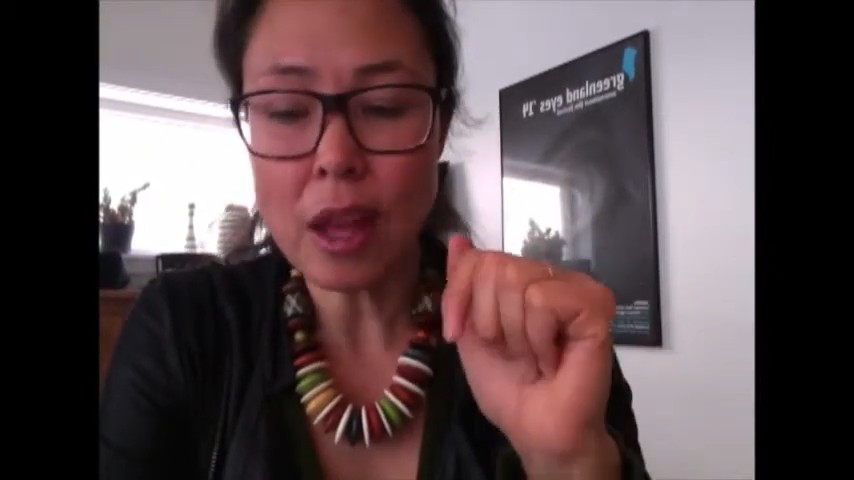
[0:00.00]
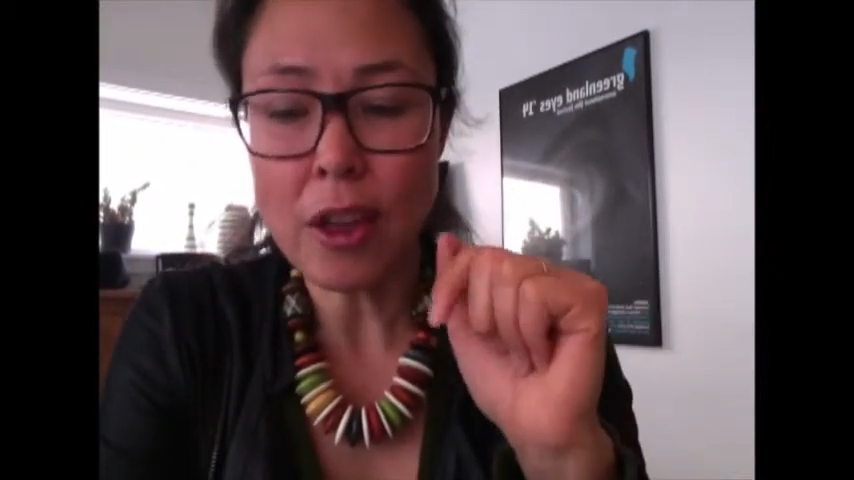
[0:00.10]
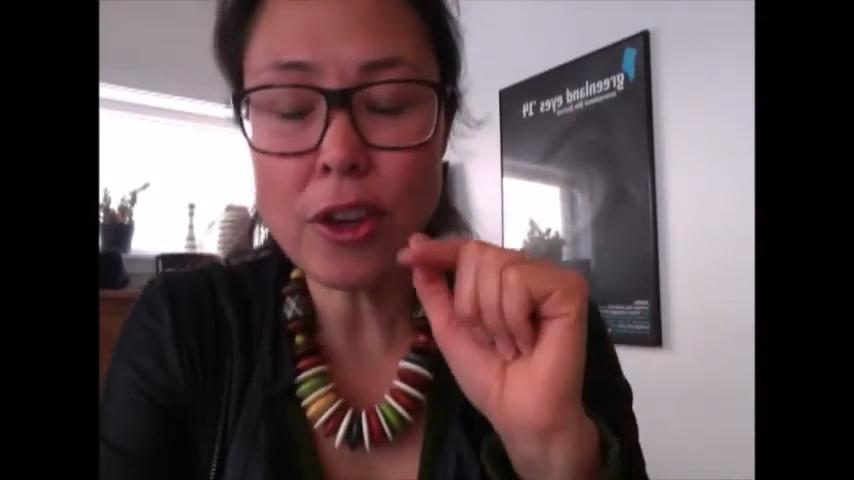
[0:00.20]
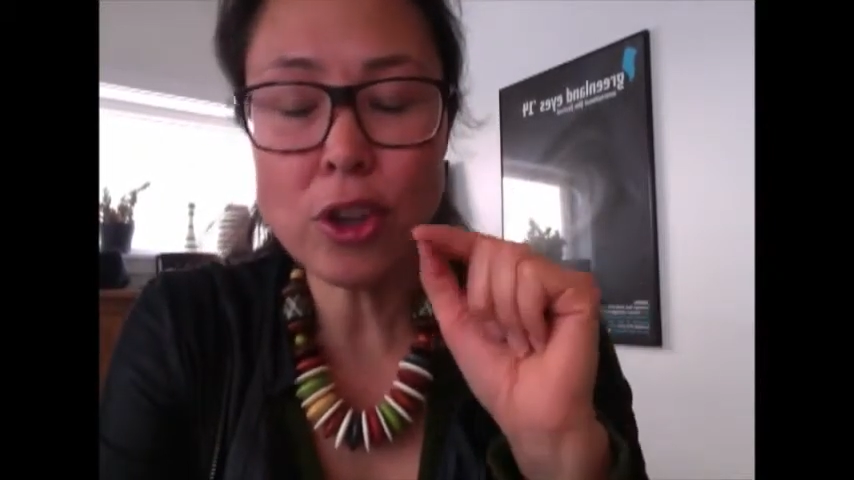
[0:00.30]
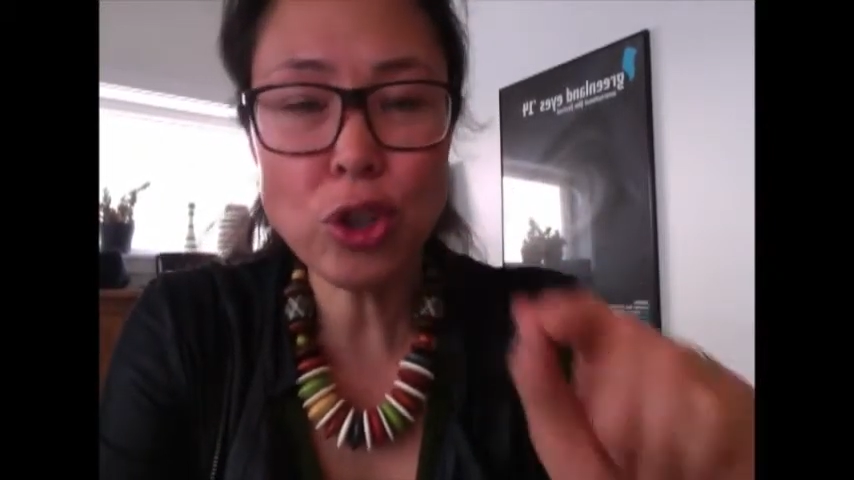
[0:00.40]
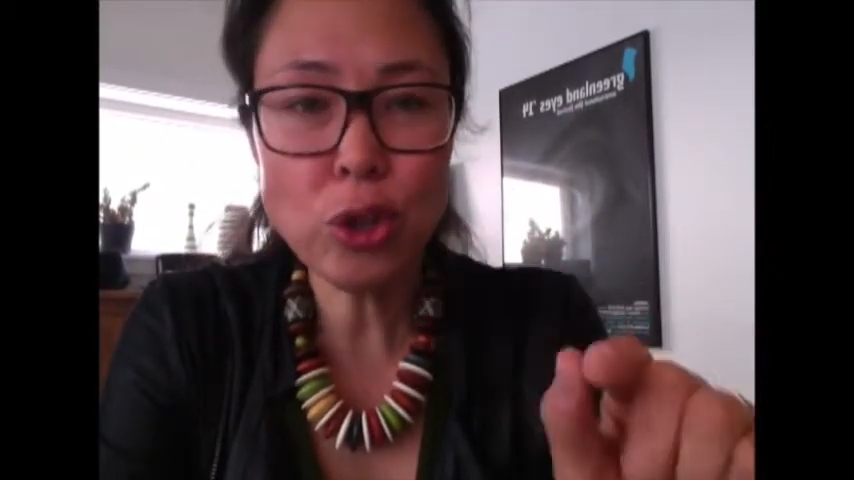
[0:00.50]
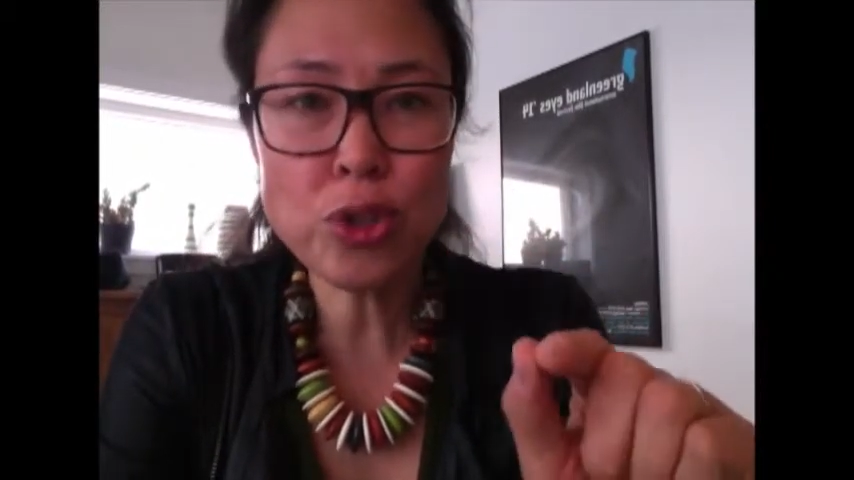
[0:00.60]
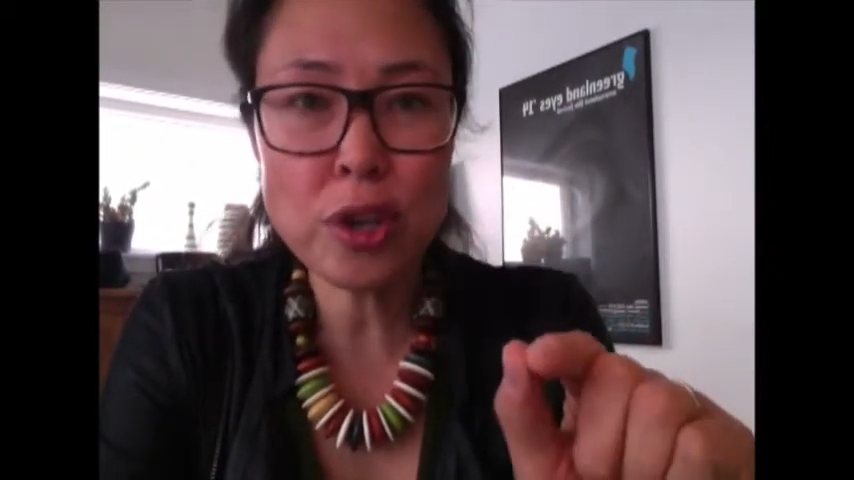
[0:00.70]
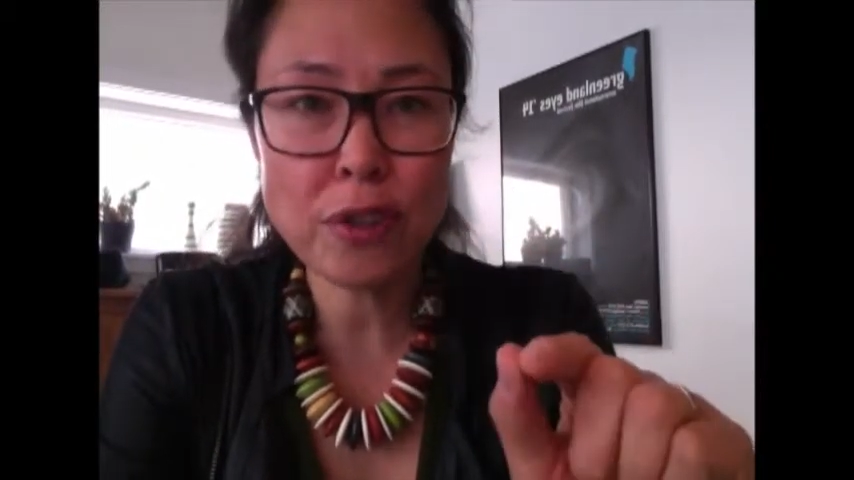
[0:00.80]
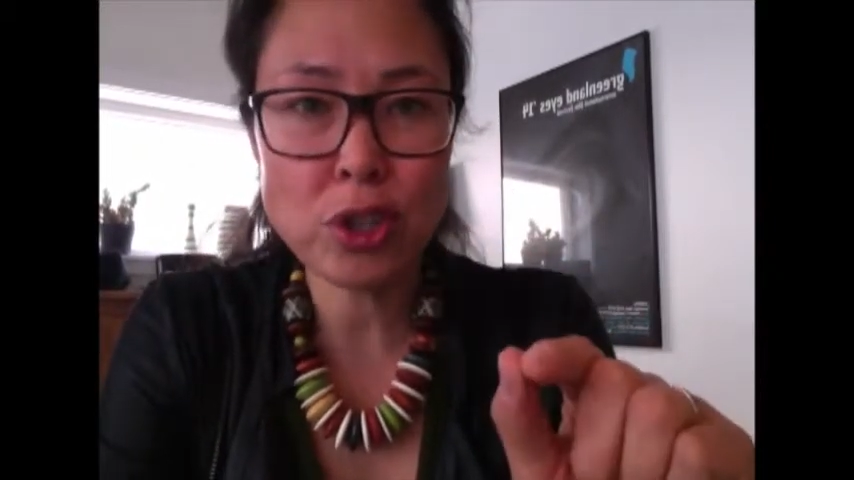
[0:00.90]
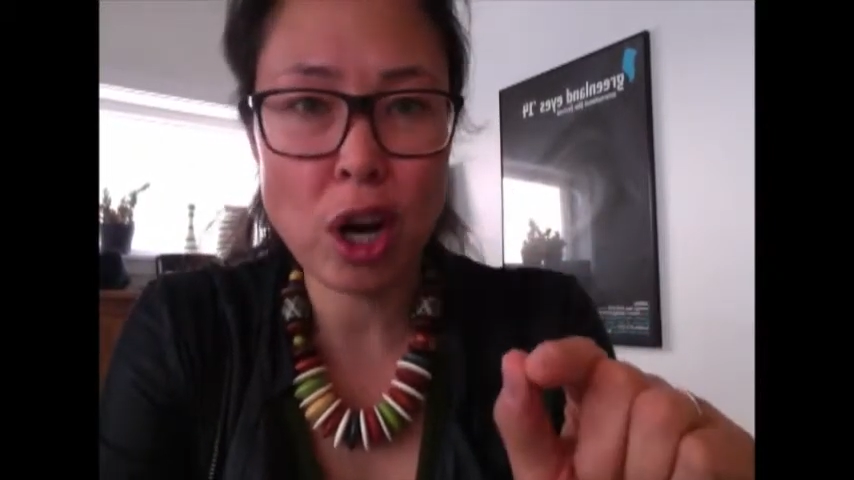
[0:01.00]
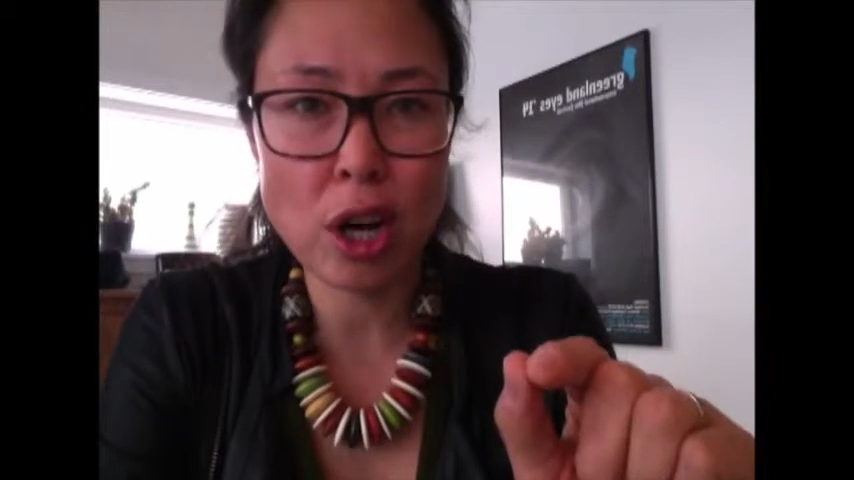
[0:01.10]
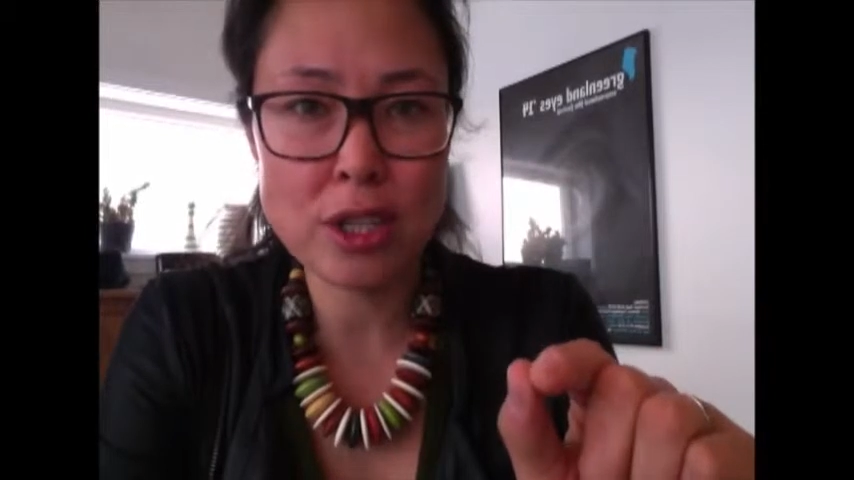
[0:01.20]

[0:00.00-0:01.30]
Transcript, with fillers: the use of the dog